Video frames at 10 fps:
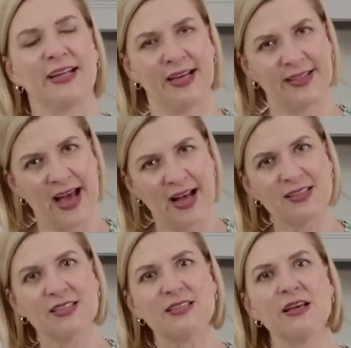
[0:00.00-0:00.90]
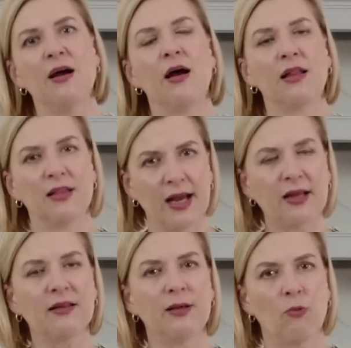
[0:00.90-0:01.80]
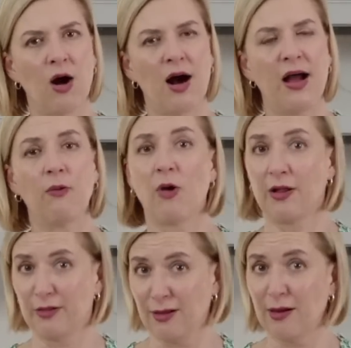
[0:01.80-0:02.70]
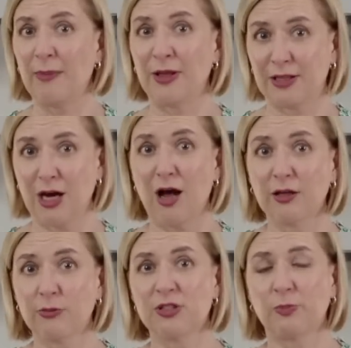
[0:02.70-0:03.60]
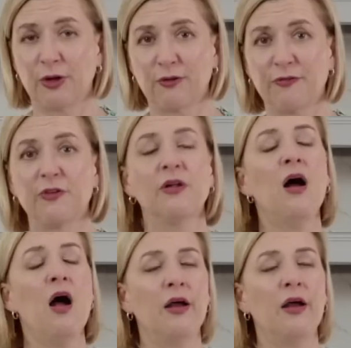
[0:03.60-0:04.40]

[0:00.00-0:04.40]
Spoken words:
And that's likely why, while I bet the color was beautiful,